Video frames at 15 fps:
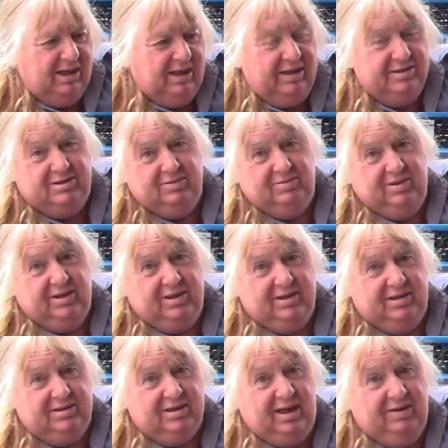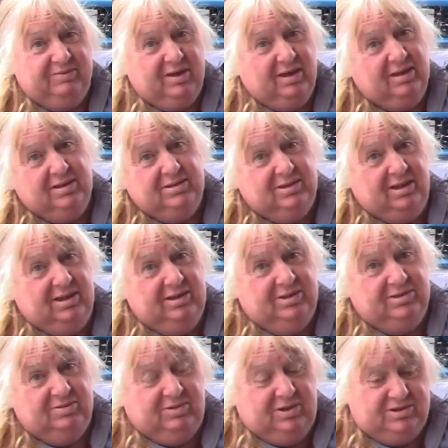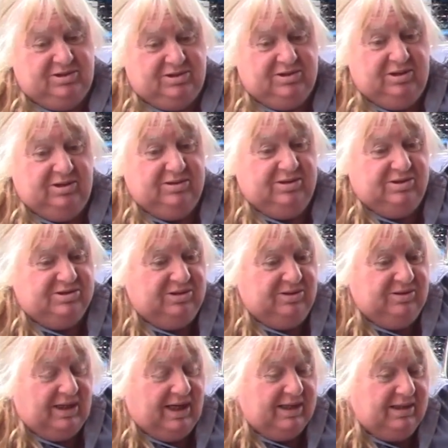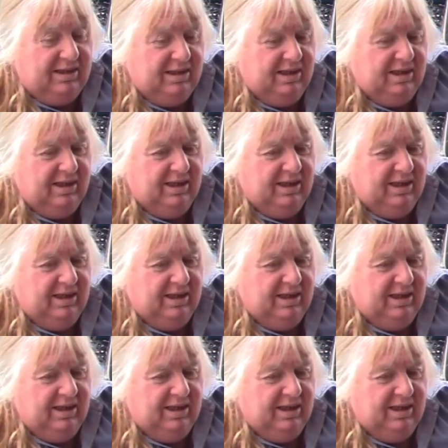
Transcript: And I used to work at a tape college, and I used to watch the students do that.